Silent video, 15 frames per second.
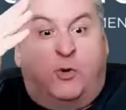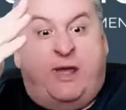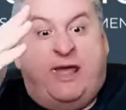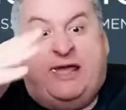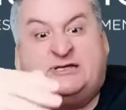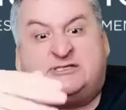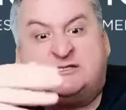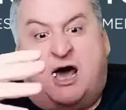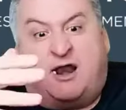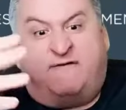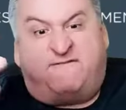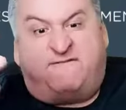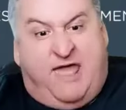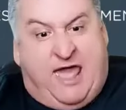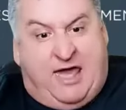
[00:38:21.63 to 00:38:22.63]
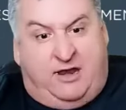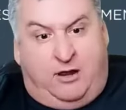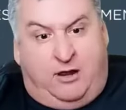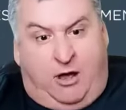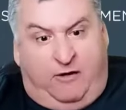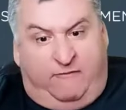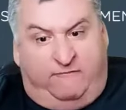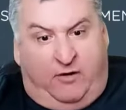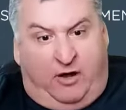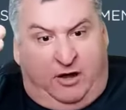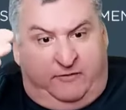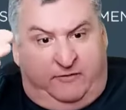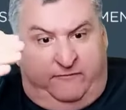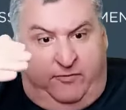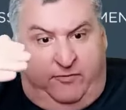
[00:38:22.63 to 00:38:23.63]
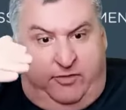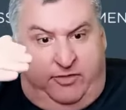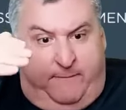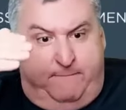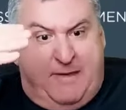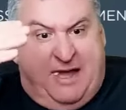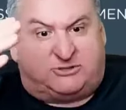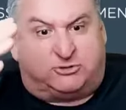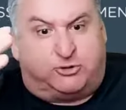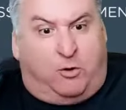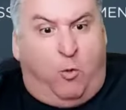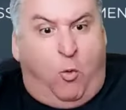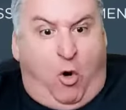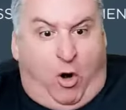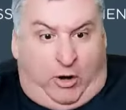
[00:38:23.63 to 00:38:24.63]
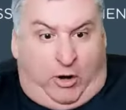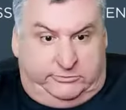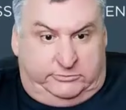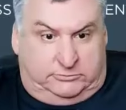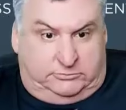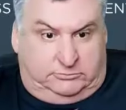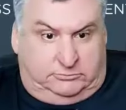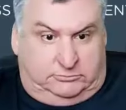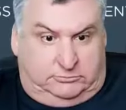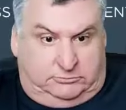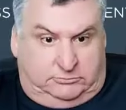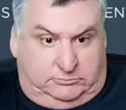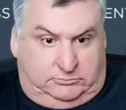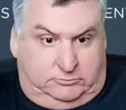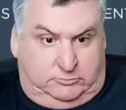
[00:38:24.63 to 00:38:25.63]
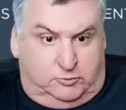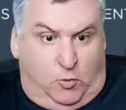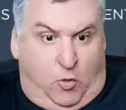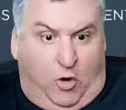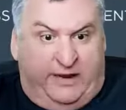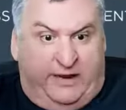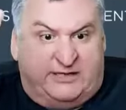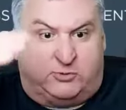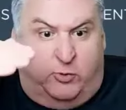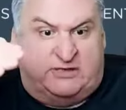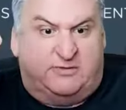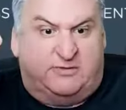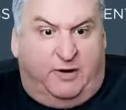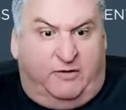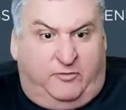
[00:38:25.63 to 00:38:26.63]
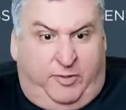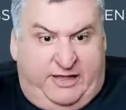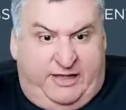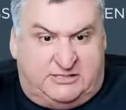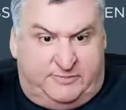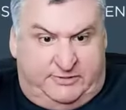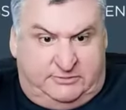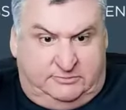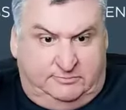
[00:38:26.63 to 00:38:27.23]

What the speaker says: he is not a fan of the metric WAR. WAR is wins above replacement.